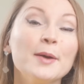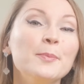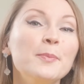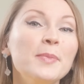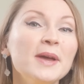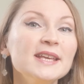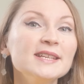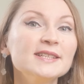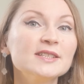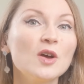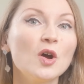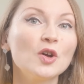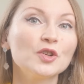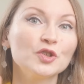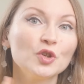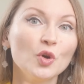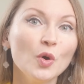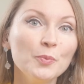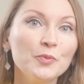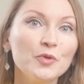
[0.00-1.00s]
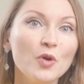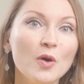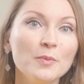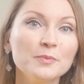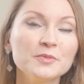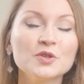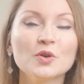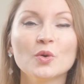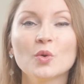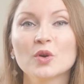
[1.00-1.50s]
based on your
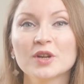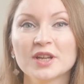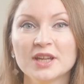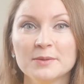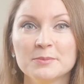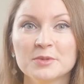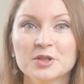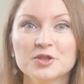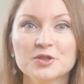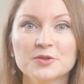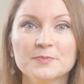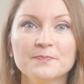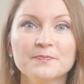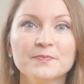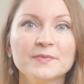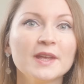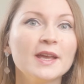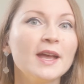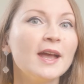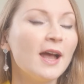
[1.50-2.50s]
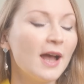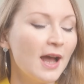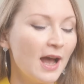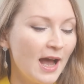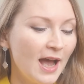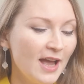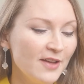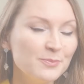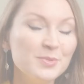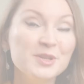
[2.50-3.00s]
prompt or image.
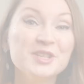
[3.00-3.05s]
I've